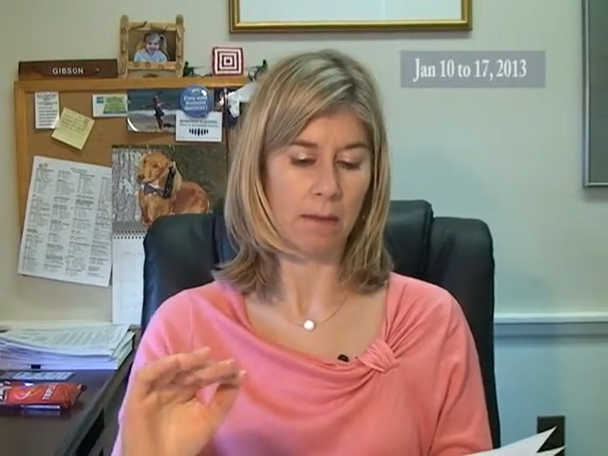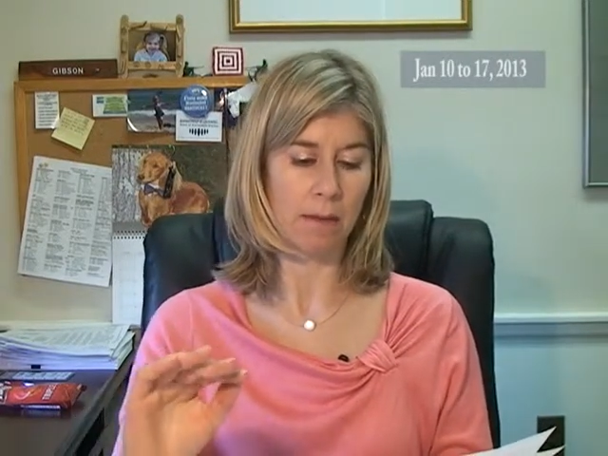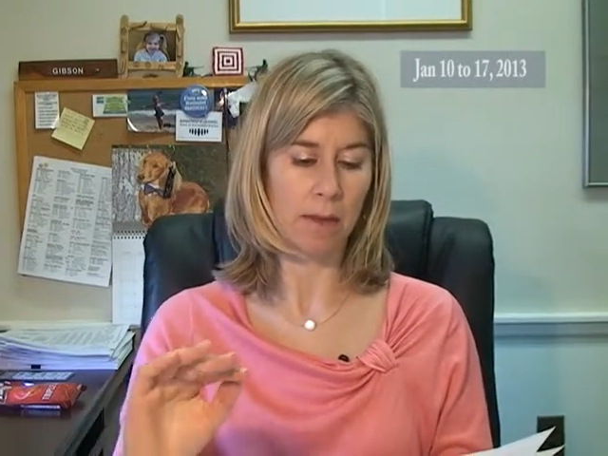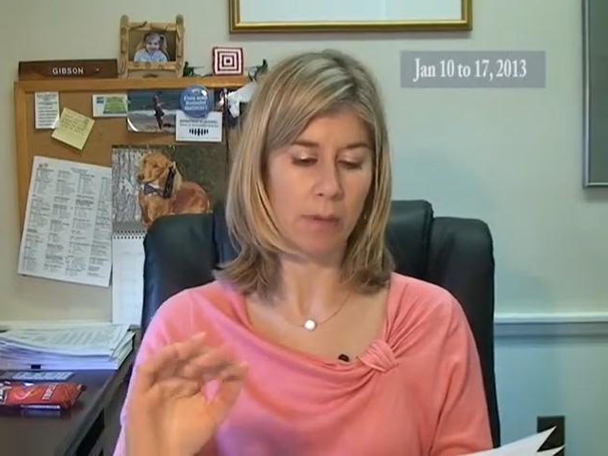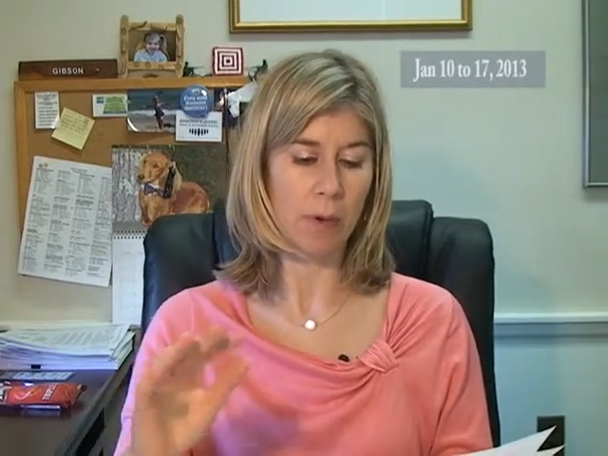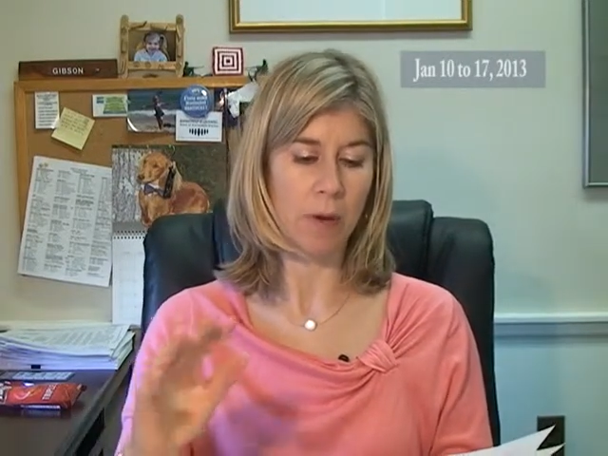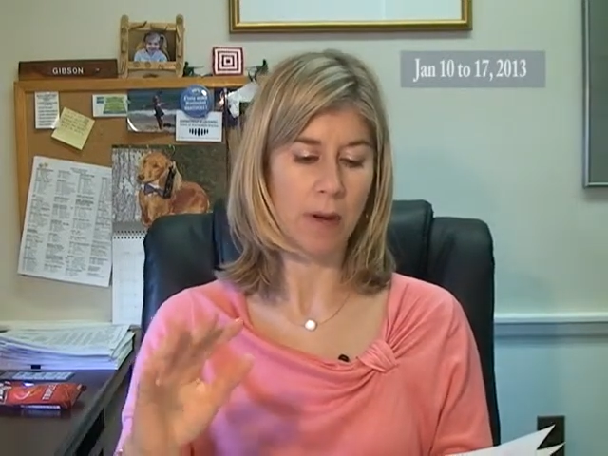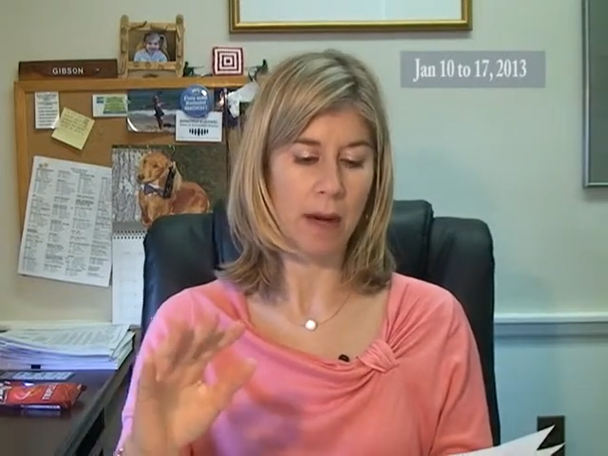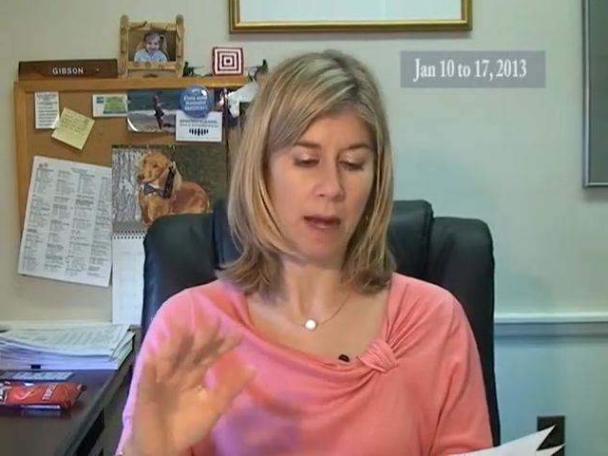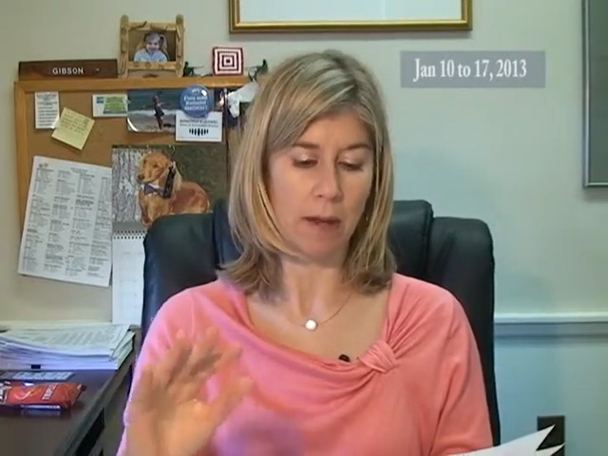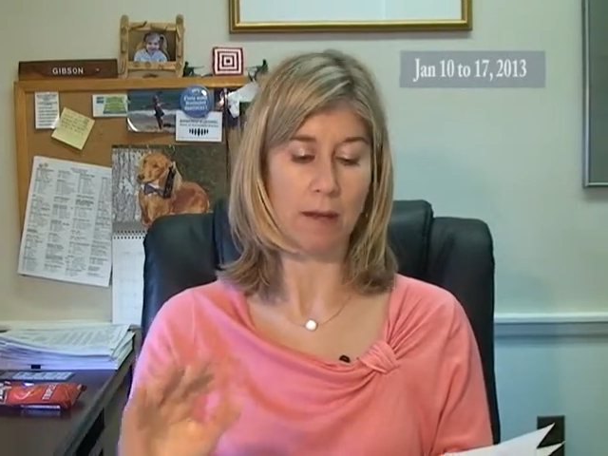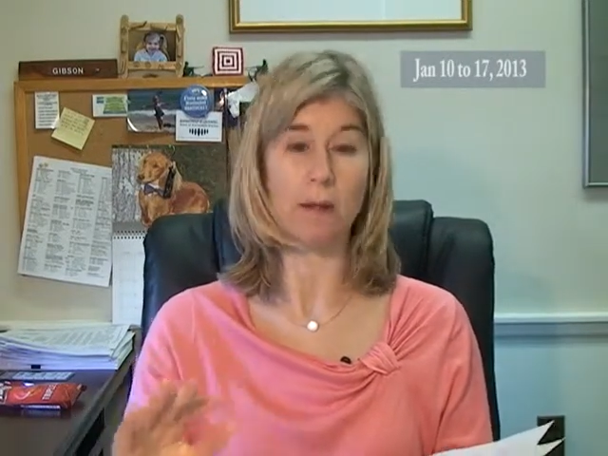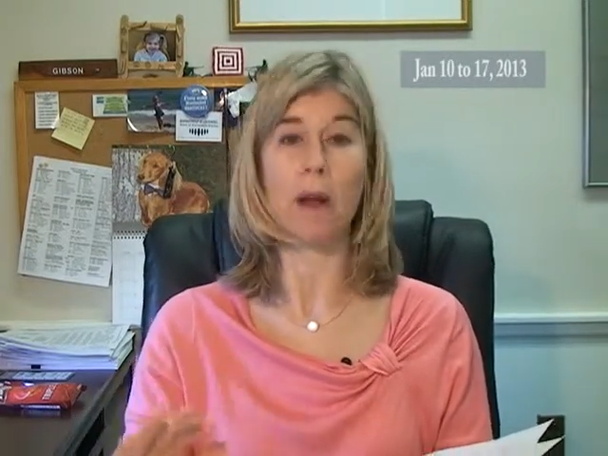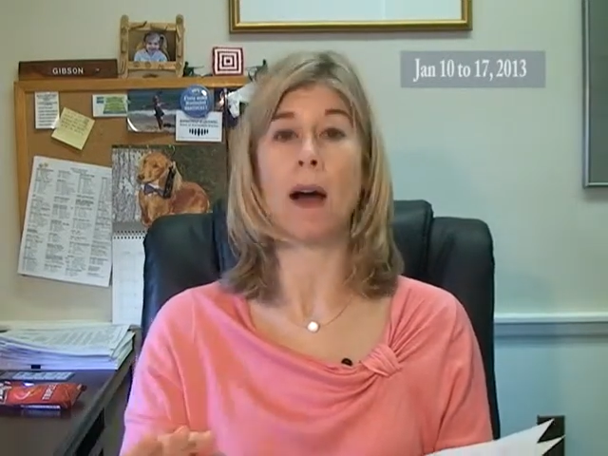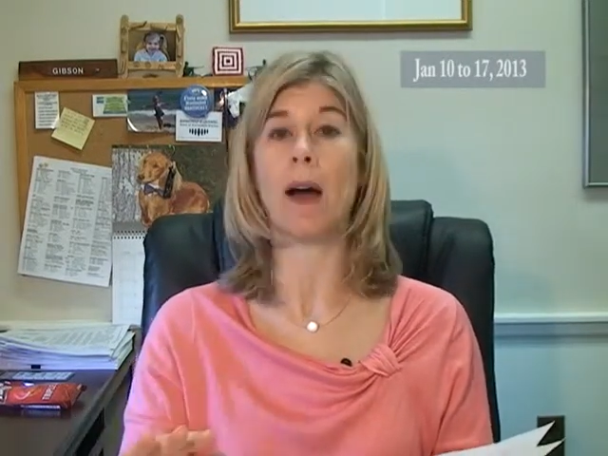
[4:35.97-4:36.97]
board had
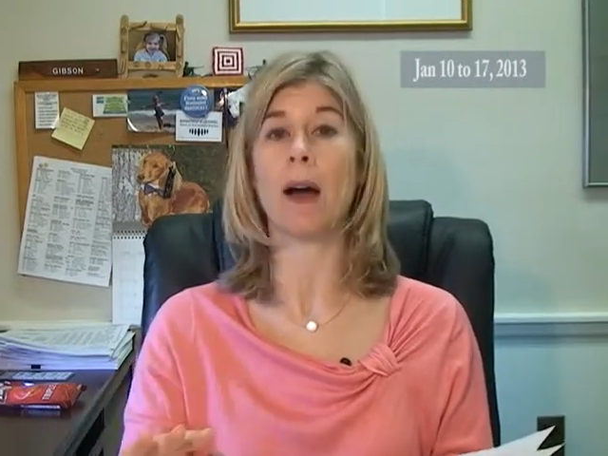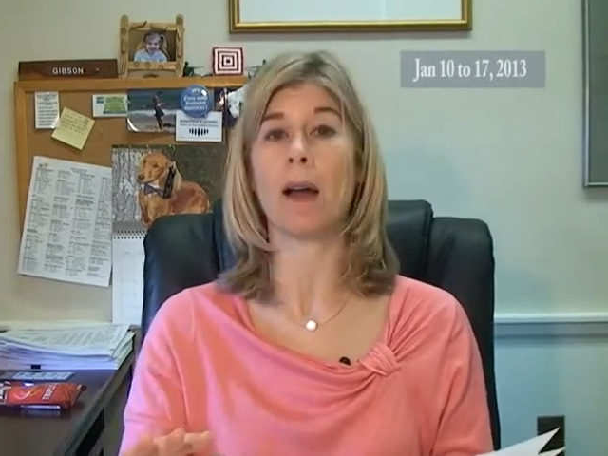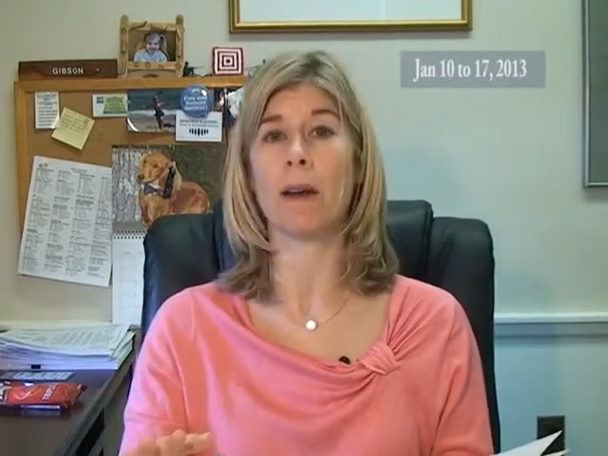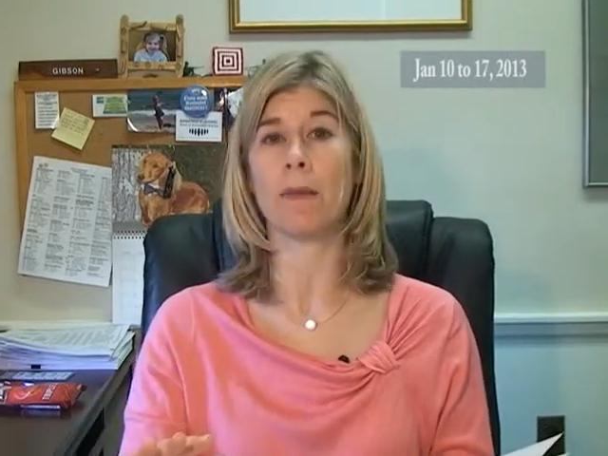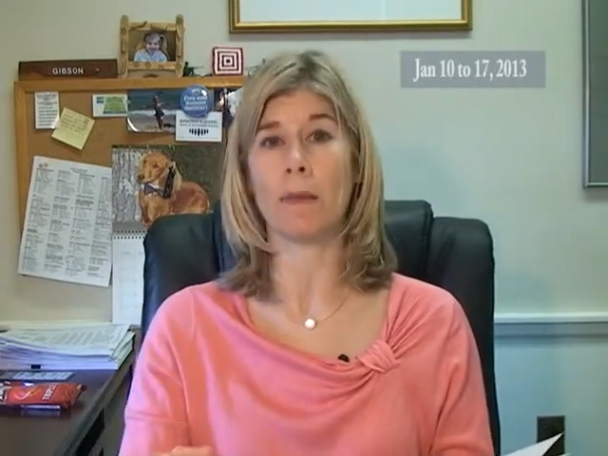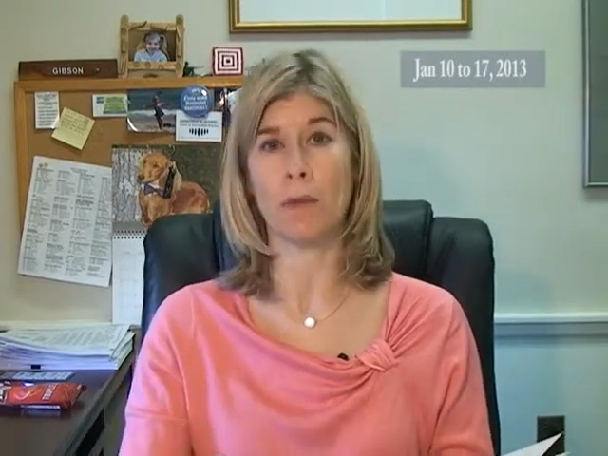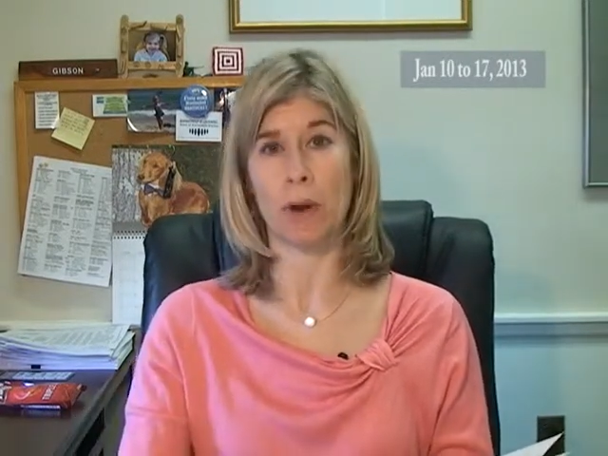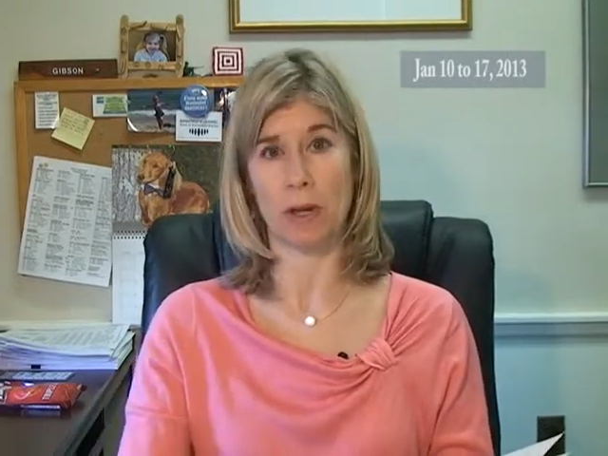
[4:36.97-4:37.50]
a lot of